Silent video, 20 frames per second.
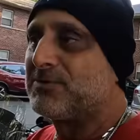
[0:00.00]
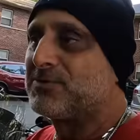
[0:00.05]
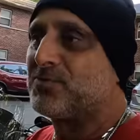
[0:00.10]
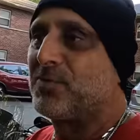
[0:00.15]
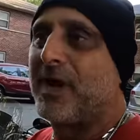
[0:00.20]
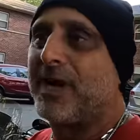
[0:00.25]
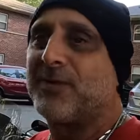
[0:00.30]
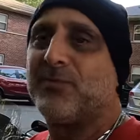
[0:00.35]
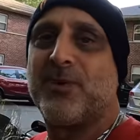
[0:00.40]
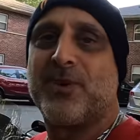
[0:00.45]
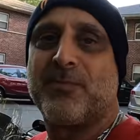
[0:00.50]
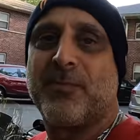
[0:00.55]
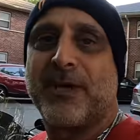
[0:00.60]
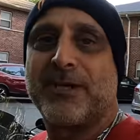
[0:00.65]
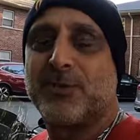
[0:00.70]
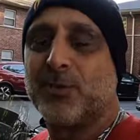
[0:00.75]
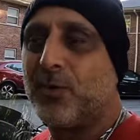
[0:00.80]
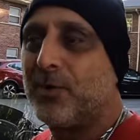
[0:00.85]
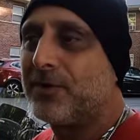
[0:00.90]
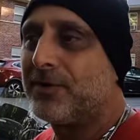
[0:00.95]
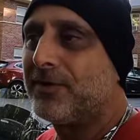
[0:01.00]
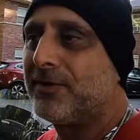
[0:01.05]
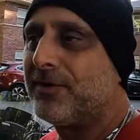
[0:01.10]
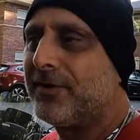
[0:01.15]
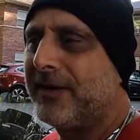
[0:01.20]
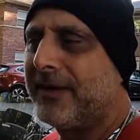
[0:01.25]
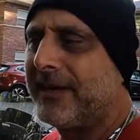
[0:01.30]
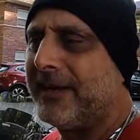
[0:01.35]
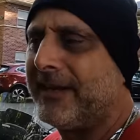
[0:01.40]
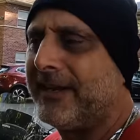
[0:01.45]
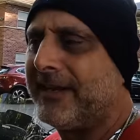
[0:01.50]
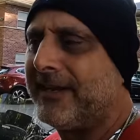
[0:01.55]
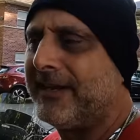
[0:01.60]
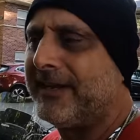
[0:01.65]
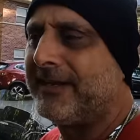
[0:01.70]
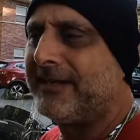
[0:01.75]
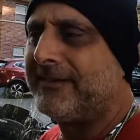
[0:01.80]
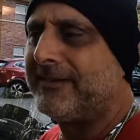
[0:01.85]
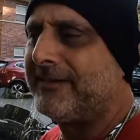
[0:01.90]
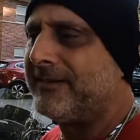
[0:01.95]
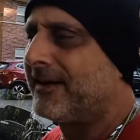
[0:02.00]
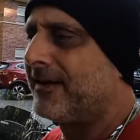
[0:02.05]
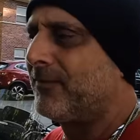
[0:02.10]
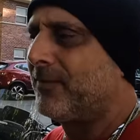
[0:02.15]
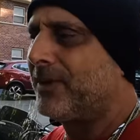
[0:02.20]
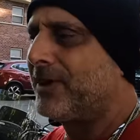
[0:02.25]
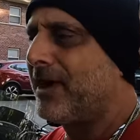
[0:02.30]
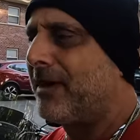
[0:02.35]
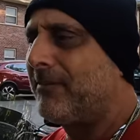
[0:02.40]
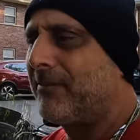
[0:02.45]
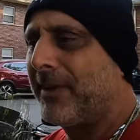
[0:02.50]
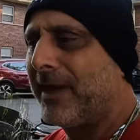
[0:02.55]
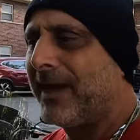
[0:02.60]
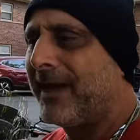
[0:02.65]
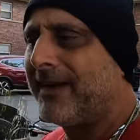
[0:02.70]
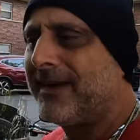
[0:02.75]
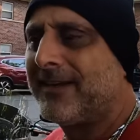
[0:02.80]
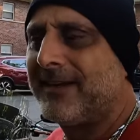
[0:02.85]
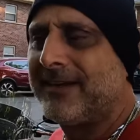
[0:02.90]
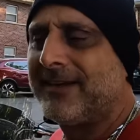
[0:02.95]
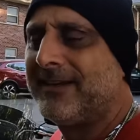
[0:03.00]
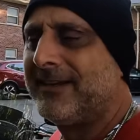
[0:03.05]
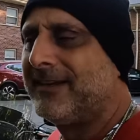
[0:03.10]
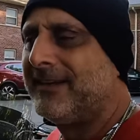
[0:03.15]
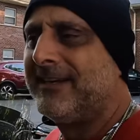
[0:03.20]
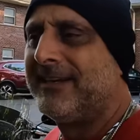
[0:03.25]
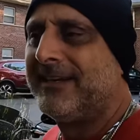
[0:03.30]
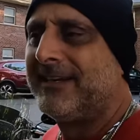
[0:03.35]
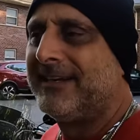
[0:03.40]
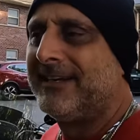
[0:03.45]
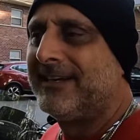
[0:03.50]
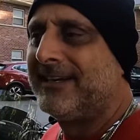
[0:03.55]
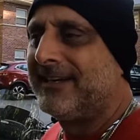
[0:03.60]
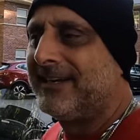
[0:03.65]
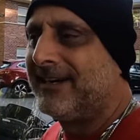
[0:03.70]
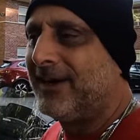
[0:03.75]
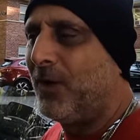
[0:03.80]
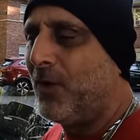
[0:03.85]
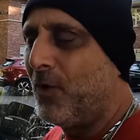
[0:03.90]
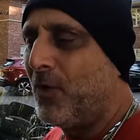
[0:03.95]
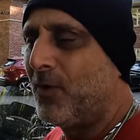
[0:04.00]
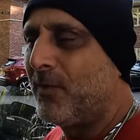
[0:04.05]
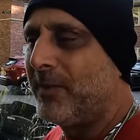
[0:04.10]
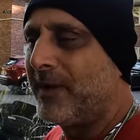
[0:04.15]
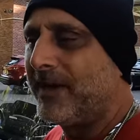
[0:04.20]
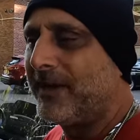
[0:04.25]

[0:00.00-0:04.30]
was riding with my daughter and we got back home.